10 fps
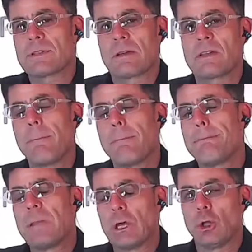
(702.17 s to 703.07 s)
second. You say
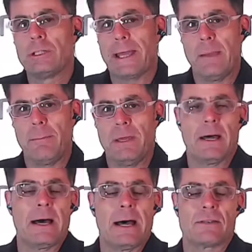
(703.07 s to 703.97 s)
build
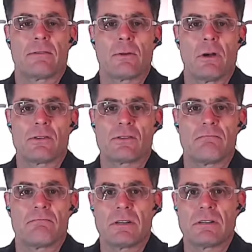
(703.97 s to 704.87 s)
APIs, and of course,